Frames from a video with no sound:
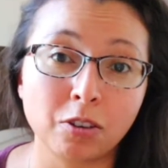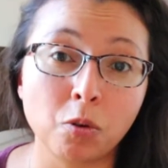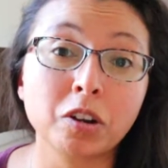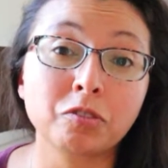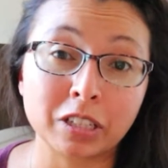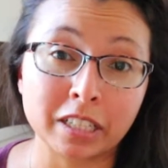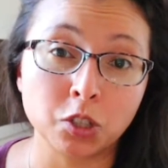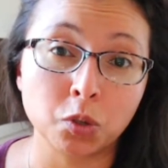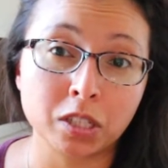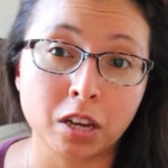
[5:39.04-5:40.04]
Oren really
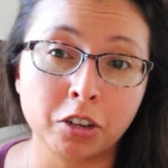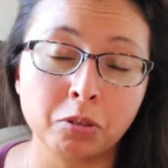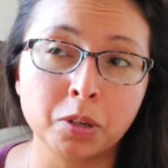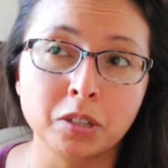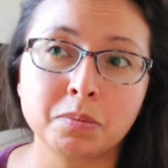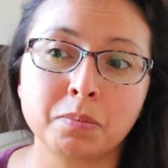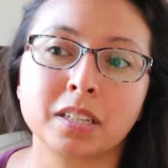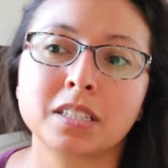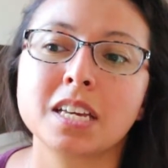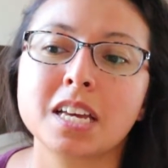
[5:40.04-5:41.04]
enjoys audiobooks,
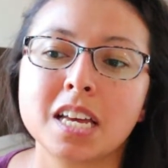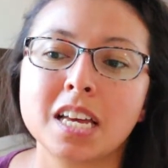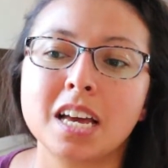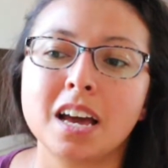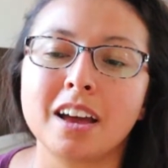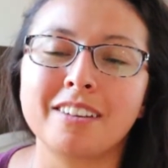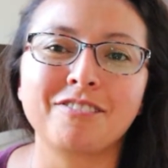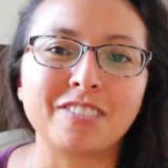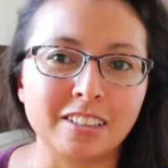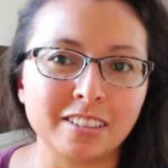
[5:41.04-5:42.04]
but I
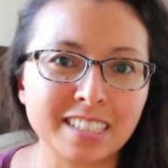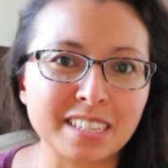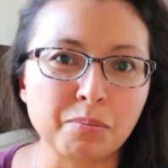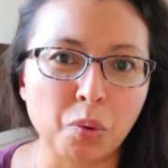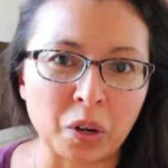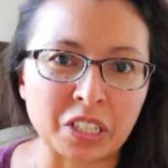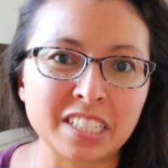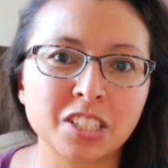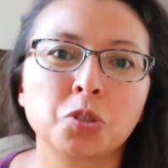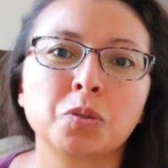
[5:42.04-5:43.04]
feel it's
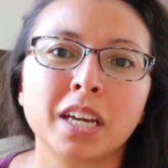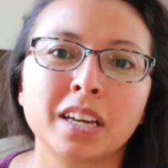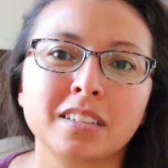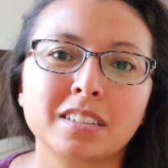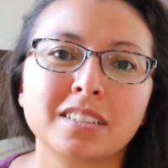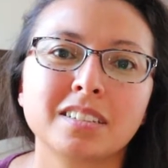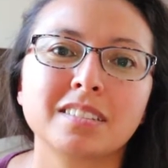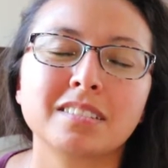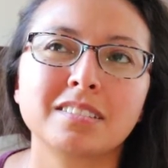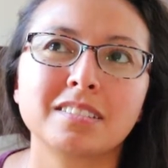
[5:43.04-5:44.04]
important to get
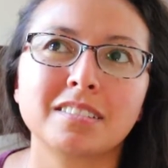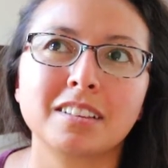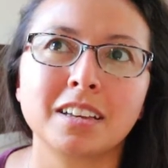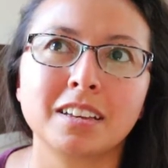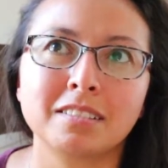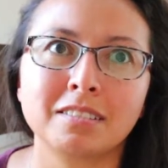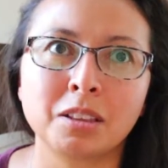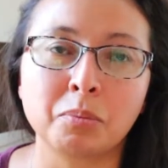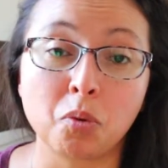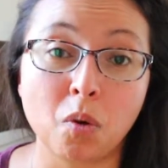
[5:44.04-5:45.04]

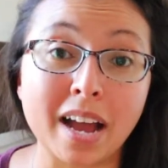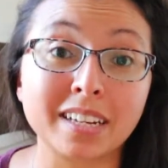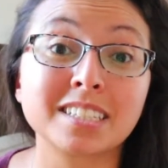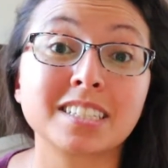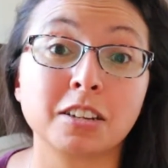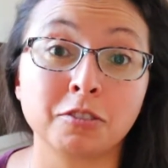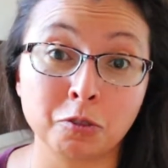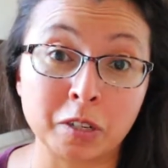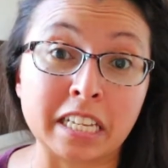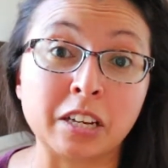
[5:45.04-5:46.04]
the practice
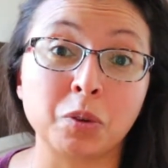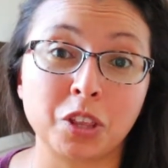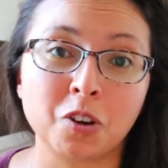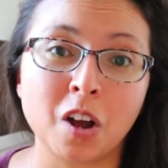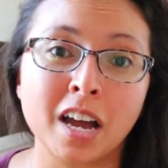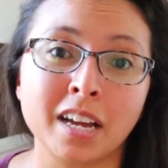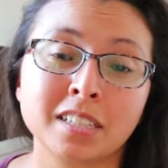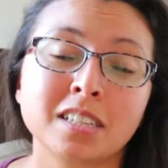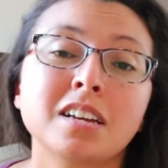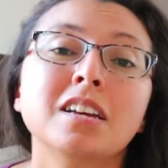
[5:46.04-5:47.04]
of reading with your
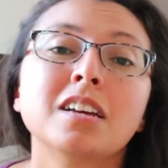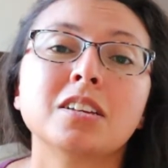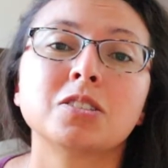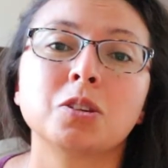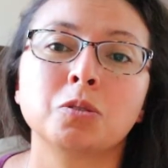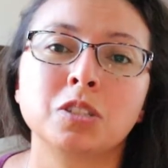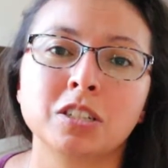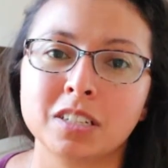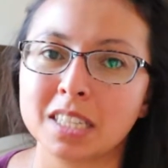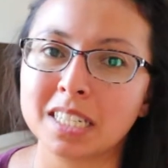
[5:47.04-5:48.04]
eyes. So
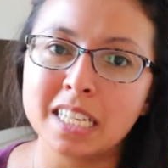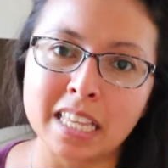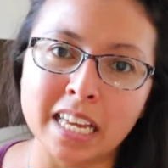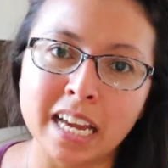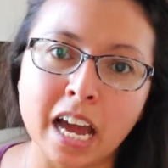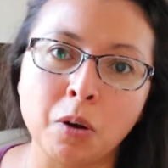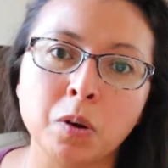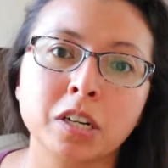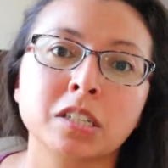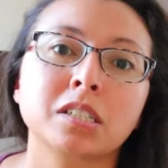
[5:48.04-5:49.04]
during the daylight
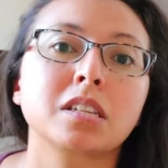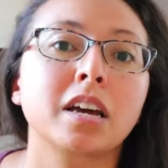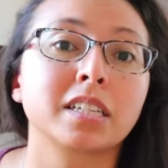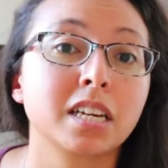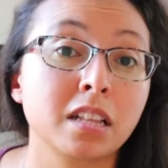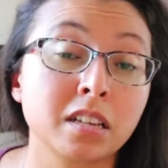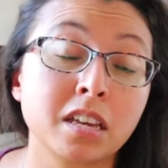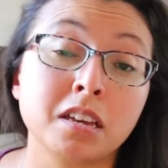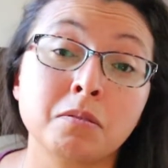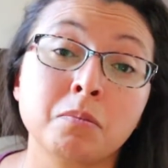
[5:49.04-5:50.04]
hours, I tell
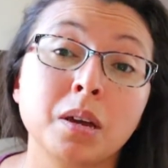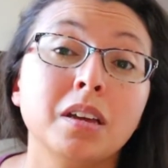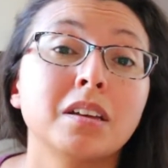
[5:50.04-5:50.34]
him,